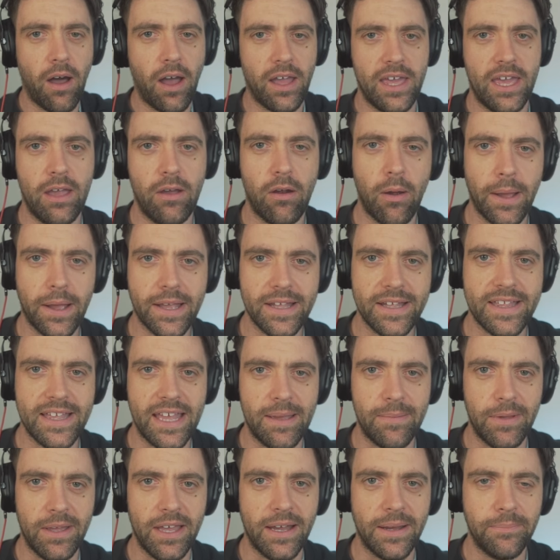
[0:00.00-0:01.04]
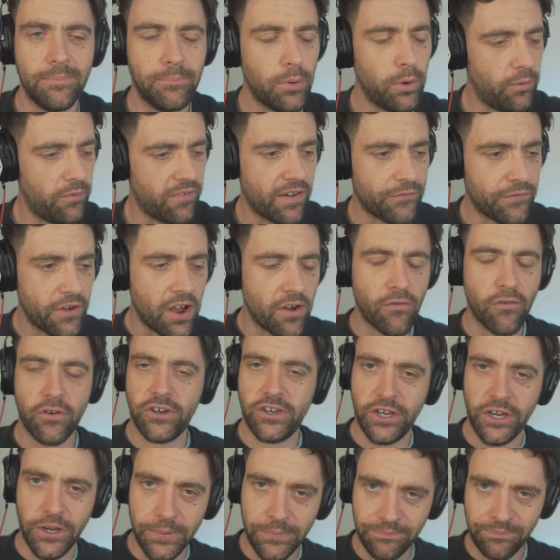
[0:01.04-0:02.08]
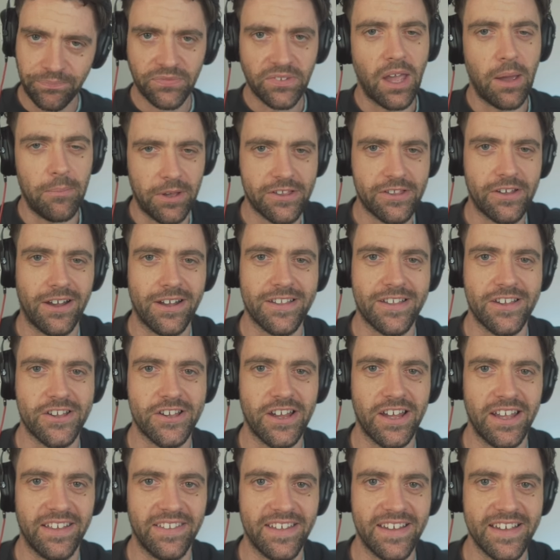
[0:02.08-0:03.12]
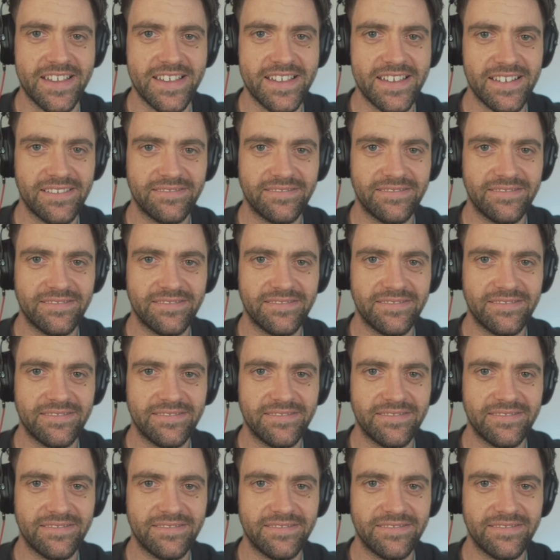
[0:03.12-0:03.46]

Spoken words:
Hero Academia. But without further ado, I'm excited to show you this.